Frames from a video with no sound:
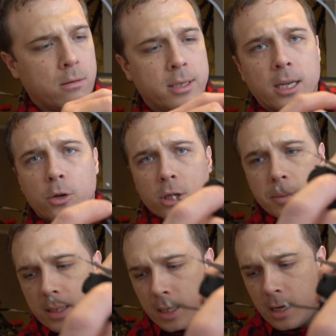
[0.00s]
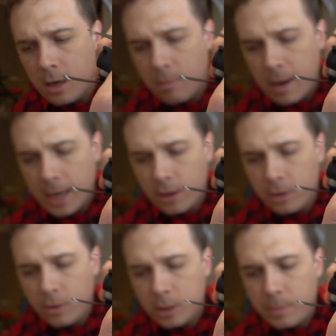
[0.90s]
was that USB-C or micro
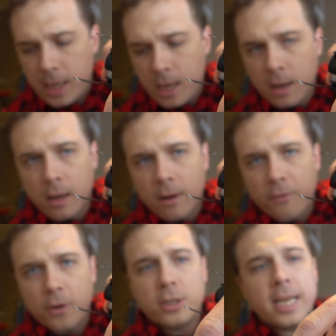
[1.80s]
USB for